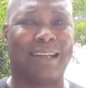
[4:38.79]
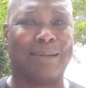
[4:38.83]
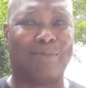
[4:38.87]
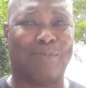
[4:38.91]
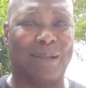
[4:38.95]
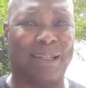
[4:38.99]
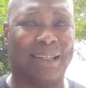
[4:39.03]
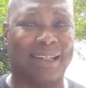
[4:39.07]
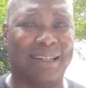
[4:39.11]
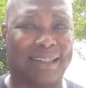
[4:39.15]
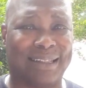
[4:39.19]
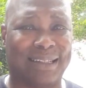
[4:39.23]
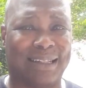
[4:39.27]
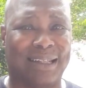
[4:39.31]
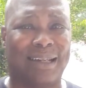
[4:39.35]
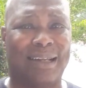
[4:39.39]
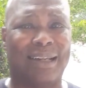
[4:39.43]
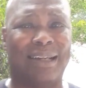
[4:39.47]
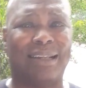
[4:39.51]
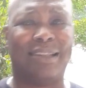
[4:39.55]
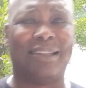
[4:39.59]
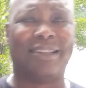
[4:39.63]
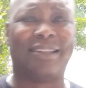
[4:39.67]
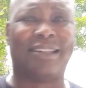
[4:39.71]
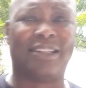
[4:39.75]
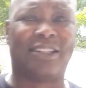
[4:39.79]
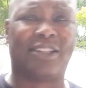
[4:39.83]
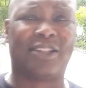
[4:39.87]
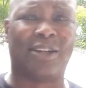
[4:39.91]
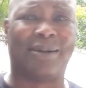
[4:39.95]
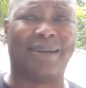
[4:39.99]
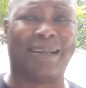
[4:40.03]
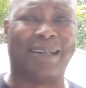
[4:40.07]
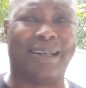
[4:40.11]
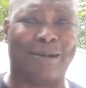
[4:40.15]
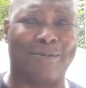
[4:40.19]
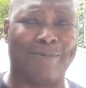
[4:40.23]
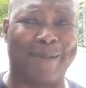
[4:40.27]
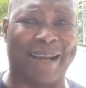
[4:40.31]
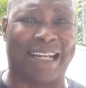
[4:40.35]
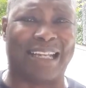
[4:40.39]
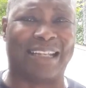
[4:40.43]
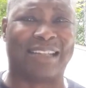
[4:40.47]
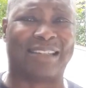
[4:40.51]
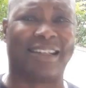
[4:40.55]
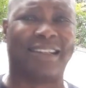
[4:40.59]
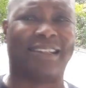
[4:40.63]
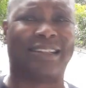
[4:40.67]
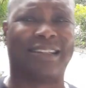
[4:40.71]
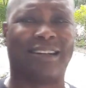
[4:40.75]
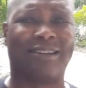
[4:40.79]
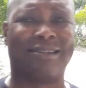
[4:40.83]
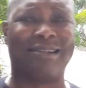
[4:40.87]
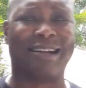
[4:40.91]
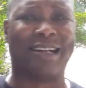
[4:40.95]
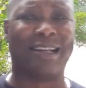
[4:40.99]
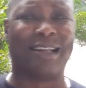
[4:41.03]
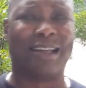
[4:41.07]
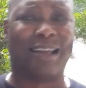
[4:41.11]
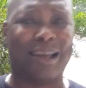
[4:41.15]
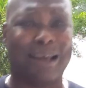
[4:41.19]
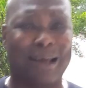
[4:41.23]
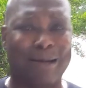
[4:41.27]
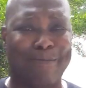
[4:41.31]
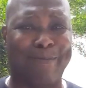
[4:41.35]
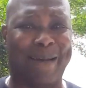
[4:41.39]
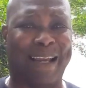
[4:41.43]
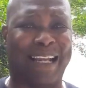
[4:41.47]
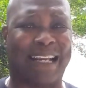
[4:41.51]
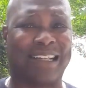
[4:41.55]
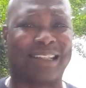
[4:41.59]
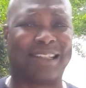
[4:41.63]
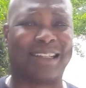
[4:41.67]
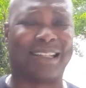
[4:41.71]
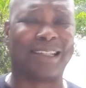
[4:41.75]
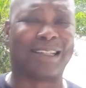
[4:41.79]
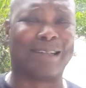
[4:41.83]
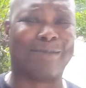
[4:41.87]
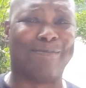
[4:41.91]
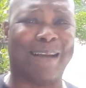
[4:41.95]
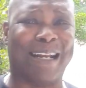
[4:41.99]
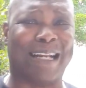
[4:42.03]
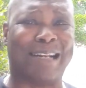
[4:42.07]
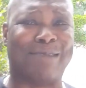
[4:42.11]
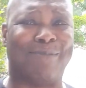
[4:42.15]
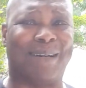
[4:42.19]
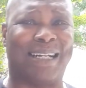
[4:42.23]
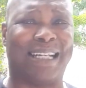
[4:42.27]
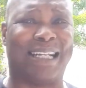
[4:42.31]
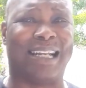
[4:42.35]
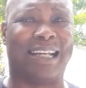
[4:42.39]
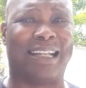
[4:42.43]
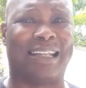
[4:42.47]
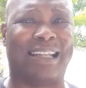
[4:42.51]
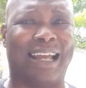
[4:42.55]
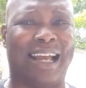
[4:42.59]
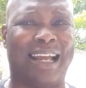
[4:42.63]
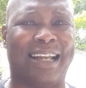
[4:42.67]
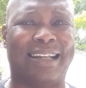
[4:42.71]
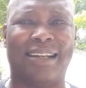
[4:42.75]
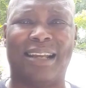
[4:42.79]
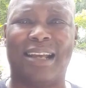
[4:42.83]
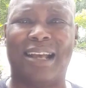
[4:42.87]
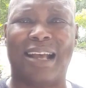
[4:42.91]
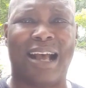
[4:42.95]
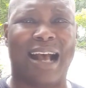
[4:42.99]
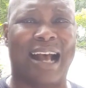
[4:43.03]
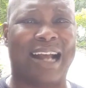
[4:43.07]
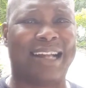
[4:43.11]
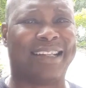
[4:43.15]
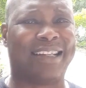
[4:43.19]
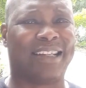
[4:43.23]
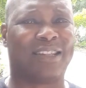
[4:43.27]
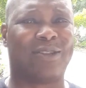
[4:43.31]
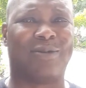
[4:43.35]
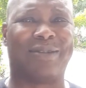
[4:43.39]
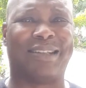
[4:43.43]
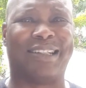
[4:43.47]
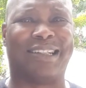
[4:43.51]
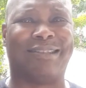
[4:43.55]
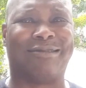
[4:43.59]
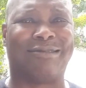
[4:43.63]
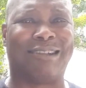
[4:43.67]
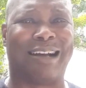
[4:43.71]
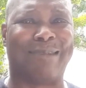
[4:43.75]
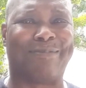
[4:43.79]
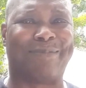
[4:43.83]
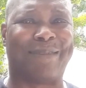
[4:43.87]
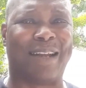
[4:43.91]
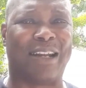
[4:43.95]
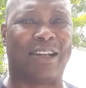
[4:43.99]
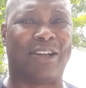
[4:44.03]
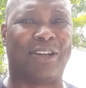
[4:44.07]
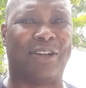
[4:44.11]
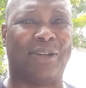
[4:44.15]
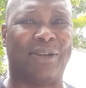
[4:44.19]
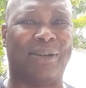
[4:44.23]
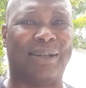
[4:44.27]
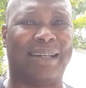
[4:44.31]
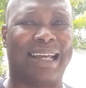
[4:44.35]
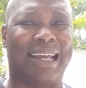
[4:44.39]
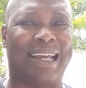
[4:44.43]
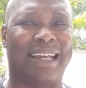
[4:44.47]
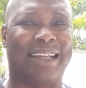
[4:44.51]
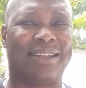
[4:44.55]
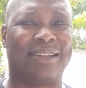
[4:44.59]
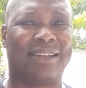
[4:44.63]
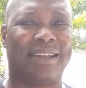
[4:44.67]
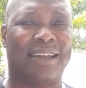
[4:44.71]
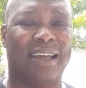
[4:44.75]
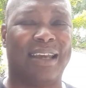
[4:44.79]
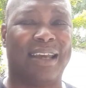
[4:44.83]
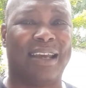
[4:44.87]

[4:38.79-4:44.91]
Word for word: but look this is Tony Hill making sense of credit making sense of making money online I just wanted to drop that to you guys